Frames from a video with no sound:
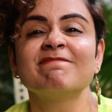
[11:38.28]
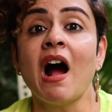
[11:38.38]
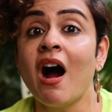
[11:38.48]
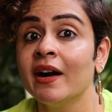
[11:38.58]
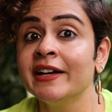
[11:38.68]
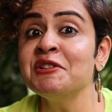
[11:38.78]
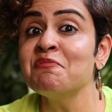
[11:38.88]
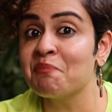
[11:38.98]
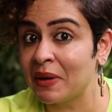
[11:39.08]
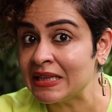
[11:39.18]
ardent
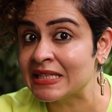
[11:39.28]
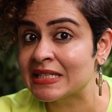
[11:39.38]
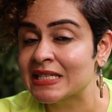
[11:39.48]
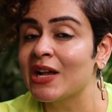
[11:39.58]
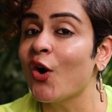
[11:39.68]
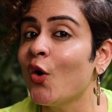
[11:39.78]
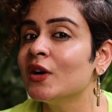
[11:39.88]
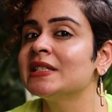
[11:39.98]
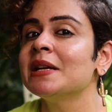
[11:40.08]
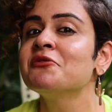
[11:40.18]
myths or
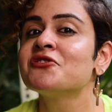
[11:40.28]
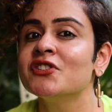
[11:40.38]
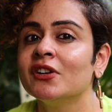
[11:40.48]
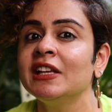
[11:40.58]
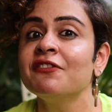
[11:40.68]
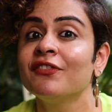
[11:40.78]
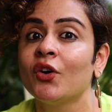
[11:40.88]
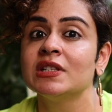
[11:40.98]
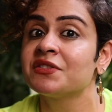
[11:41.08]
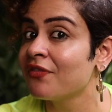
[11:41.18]
some really
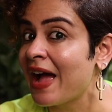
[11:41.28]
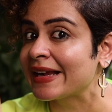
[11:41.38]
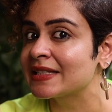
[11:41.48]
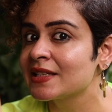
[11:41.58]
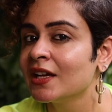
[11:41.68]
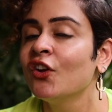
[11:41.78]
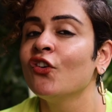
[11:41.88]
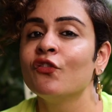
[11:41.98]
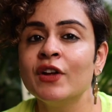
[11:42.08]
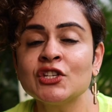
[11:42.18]
false facts
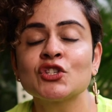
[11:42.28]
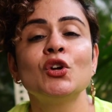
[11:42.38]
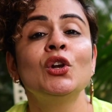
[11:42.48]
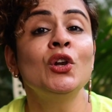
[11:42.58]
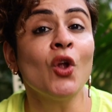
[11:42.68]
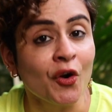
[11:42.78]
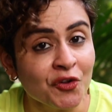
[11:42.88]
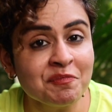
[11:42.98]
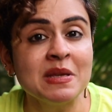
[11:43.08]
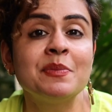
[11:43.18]
which lot
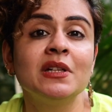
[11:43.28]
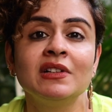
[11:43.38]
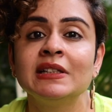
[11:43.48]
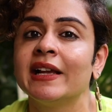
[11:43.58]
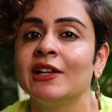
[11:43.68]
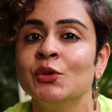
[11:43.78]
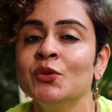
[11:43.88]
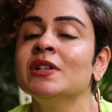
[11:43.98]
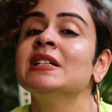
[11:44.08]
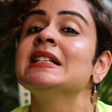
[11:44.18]
of people will tell you
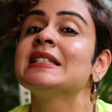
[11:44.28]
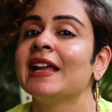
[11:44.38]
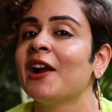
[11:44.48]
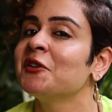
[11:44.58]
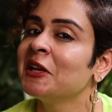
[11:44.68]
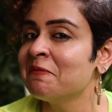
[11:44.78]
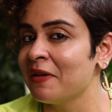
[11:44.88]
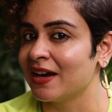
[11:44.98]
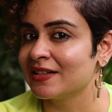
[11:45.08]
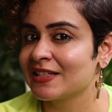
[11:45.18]
surrounding
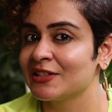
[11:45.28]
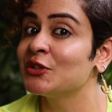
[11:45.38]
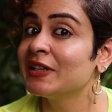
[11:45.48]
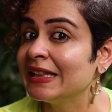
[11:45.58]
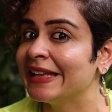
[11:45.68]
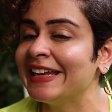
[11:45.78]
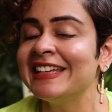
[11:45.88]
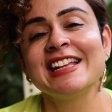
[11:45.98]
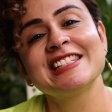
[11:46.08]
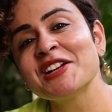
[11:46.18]
plants. So till then, it's a